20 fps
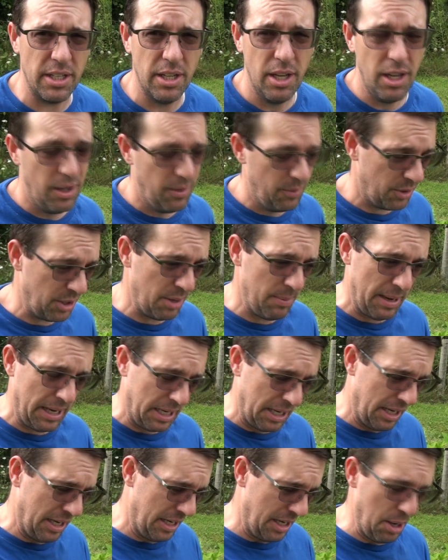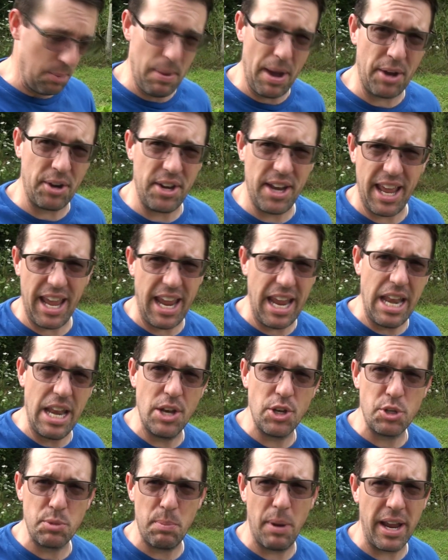I'm going to make about an 8
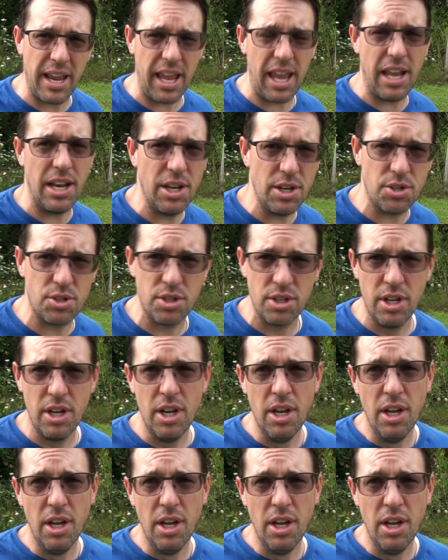inch by 8 inch